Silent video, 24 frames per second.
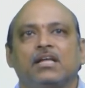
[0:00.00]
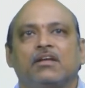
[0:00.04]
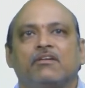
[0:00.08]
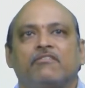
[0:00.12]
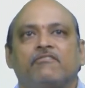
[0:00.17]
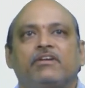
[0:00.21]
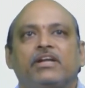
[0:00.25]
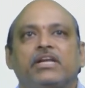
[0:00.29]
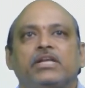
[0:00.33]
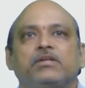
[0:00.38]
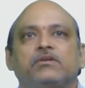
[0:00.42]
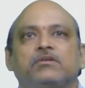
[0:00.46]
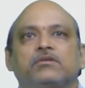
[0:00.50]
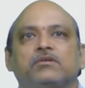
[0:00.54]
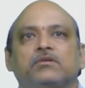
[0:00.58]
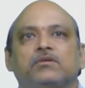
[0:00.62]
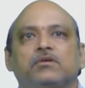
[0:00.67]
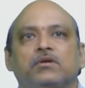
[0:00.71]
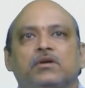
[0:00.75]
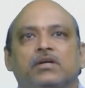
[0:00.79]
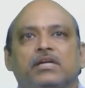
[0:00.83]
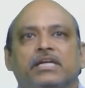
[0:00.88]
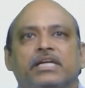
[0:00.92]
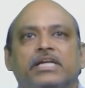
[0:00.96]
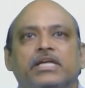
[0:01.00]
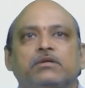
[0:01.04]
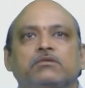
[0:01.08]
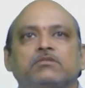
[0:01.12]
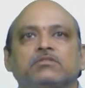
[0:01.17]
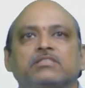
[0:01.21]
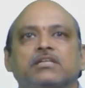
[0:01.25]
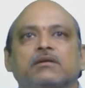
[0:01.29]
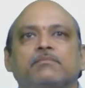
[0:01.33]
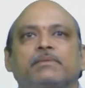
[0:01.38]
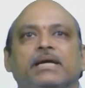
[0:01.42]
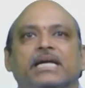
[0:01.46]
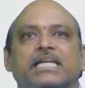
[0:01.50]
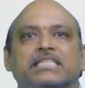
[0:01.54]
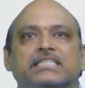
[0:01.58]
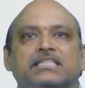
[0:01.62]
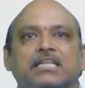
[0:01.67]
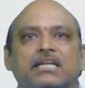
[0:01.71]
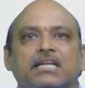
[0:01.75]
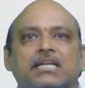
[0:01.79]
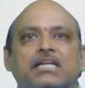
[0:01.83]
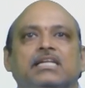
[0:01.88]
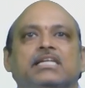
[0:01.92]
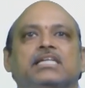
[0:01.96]
when you give some
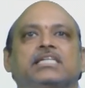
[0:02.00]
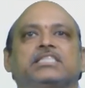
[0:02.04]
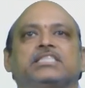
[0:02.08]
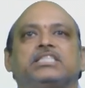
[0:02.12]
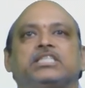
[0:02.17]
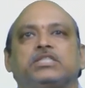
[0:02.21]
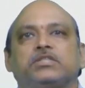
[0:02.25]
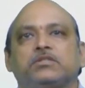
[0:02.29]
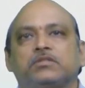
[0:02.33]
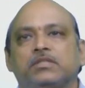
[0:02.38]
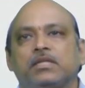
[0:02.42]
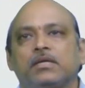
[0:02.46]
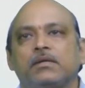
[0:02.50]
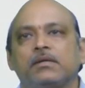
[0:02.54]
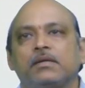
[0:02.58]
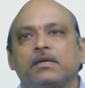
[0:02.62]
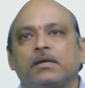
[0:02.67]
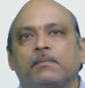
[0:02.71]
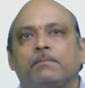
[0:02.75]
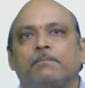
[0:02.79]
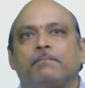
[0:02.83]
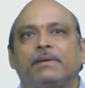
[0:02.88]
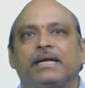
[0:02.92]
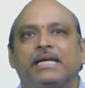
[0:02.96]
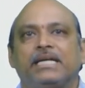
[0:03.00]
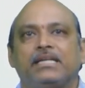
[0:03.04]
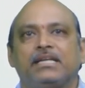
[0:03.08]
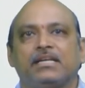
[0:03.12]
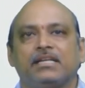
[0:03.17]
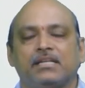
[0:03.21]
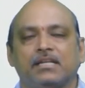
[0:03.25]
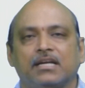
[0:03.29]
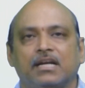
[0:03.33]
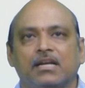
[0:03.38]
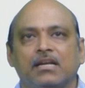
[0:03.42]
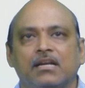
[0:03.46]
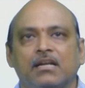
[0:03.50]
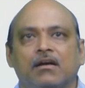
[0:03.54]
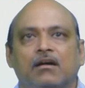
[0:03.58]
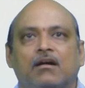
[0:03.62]
external energy to the material,